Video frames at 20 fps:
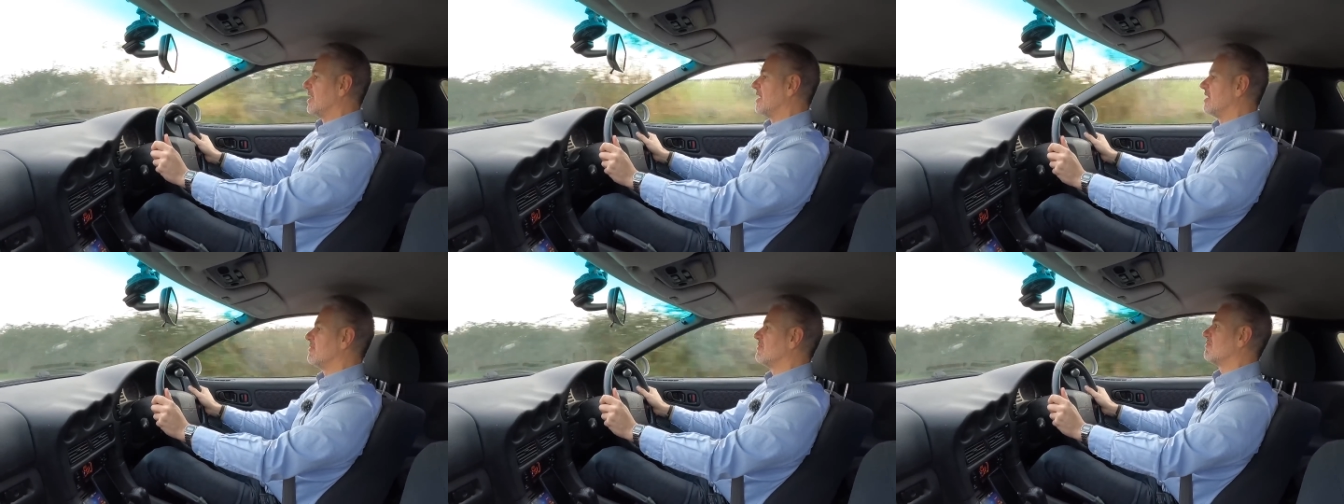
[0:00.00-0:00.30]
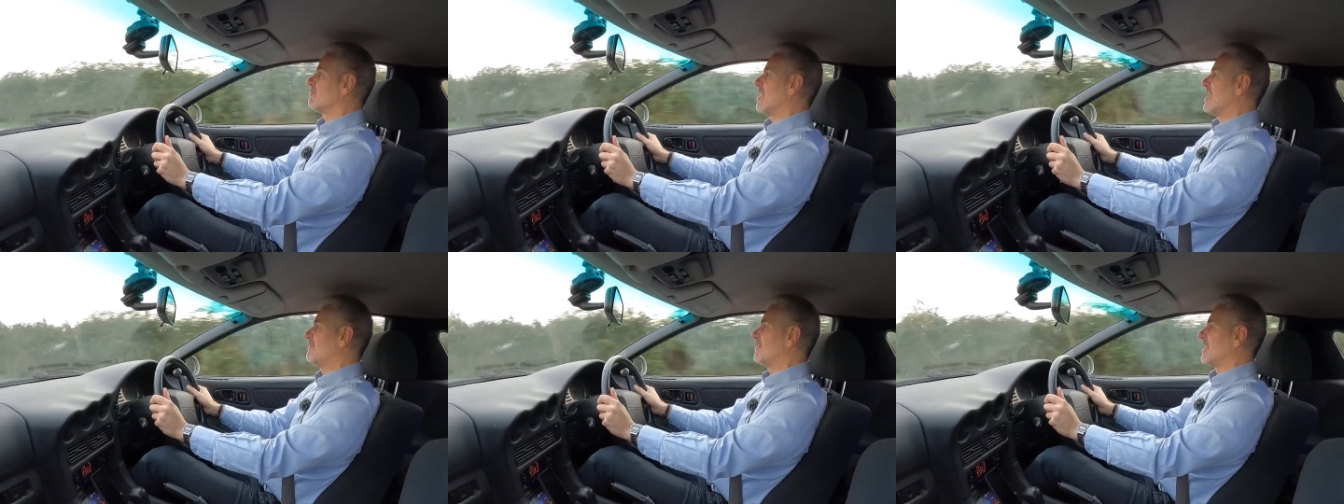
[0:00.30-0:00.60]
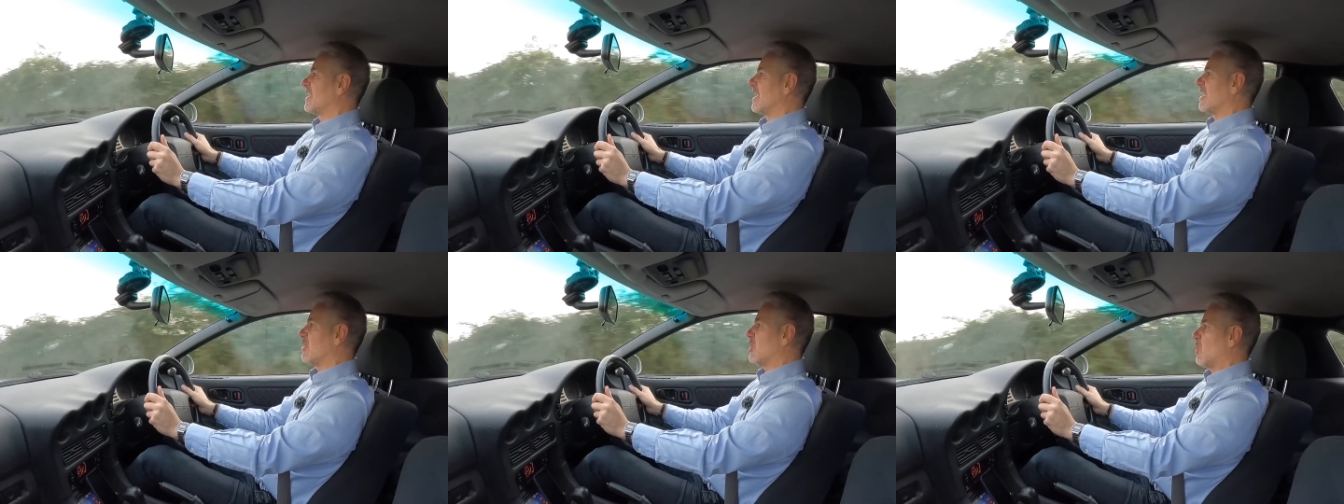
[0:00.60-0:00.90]
in
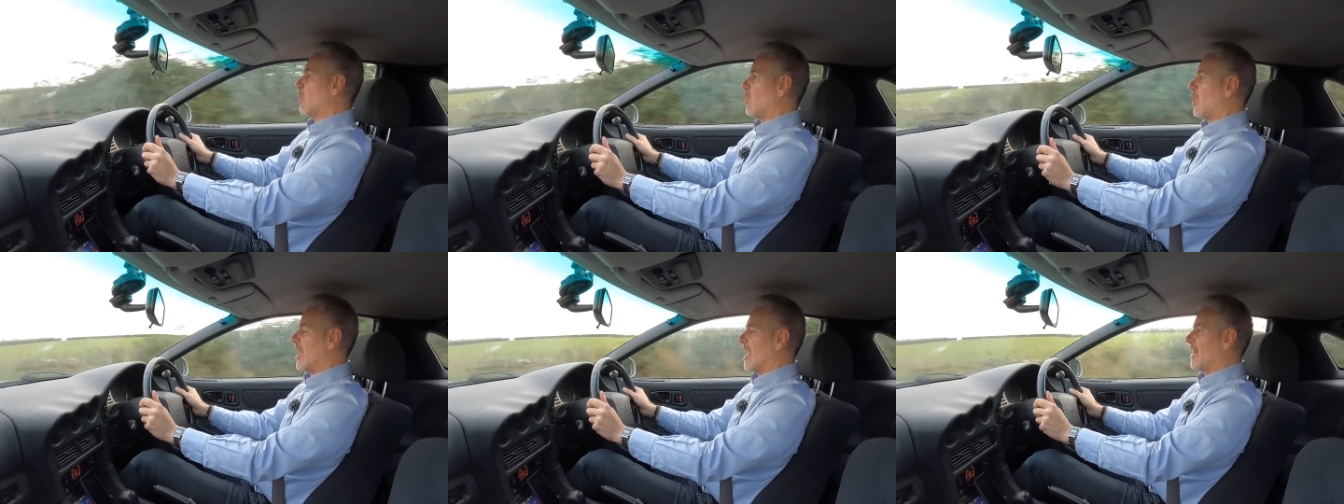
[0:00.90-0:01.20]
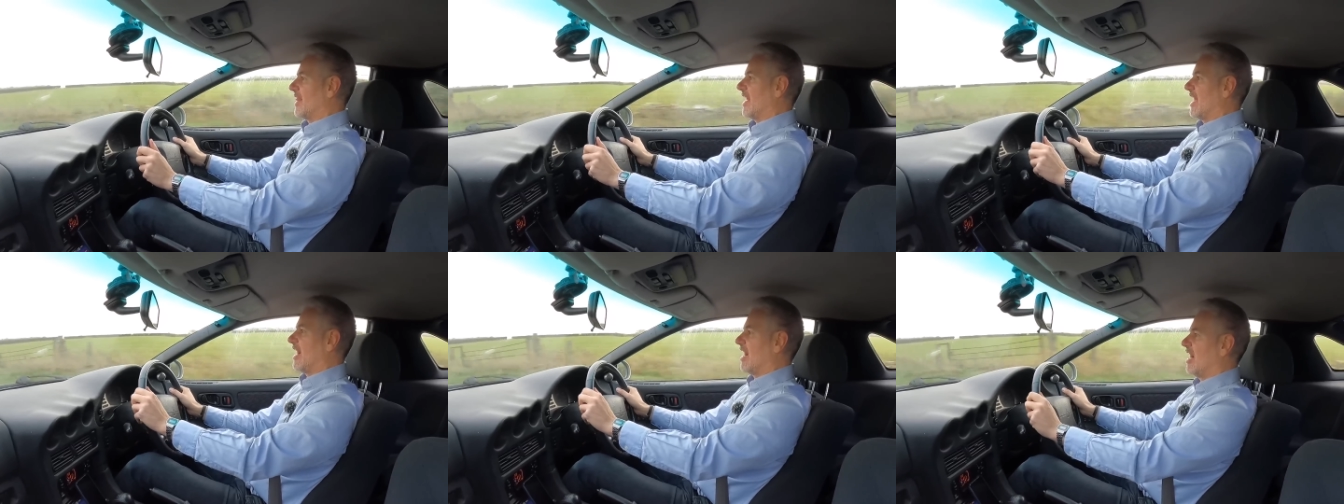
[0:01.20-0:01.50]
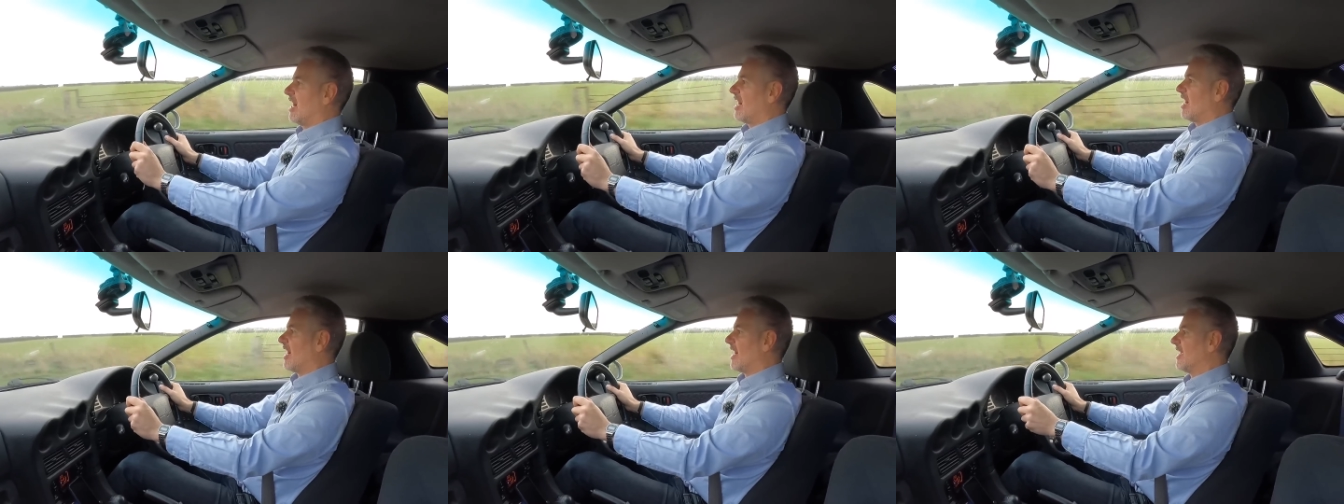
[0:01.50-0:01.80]
revving it quite that
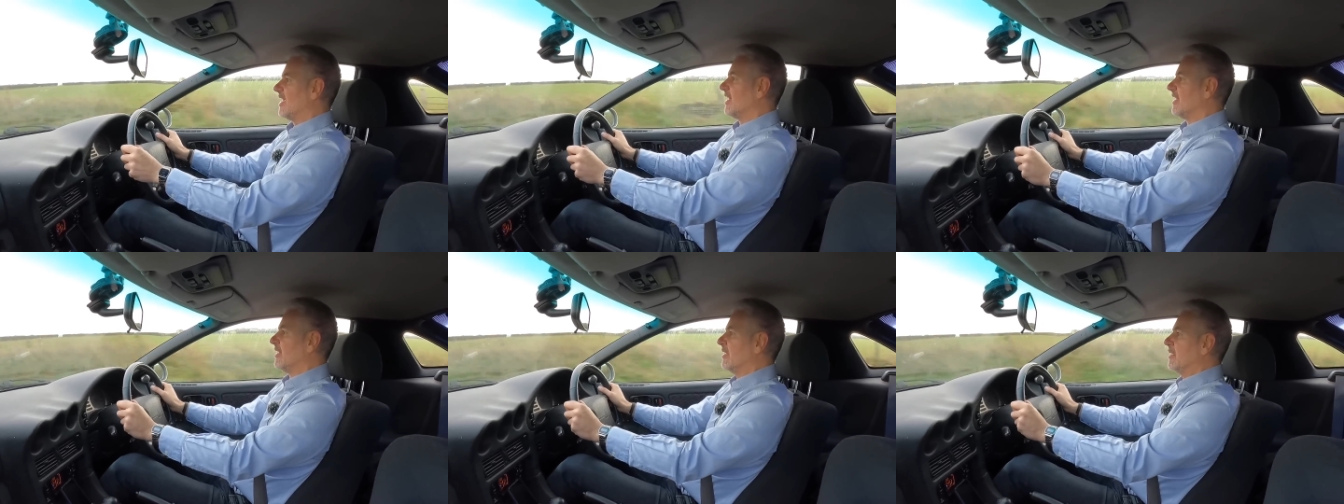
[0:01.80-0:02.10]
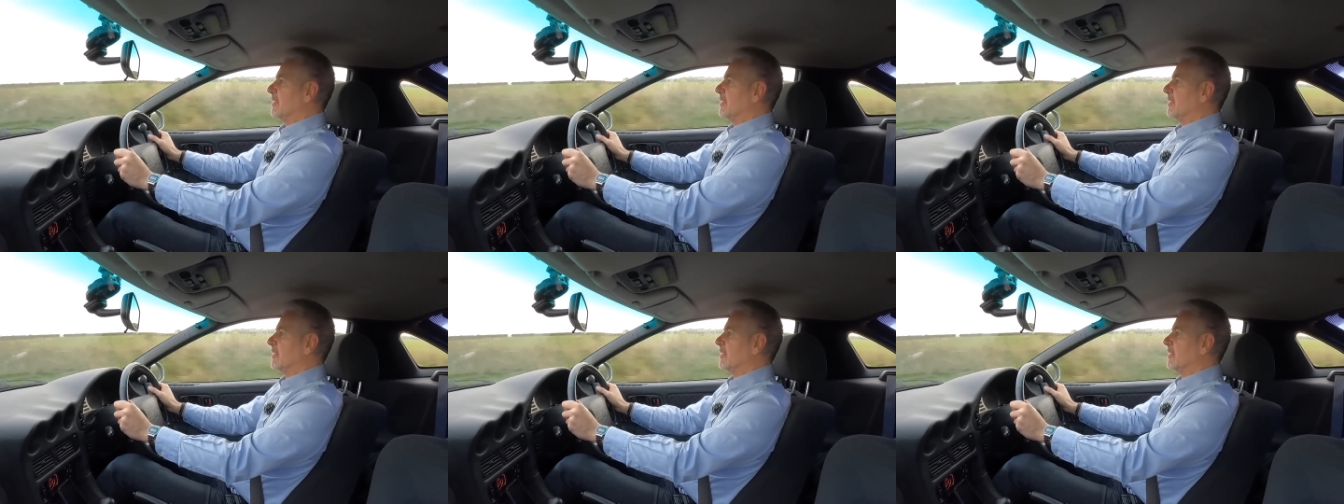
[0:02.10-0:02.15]
high.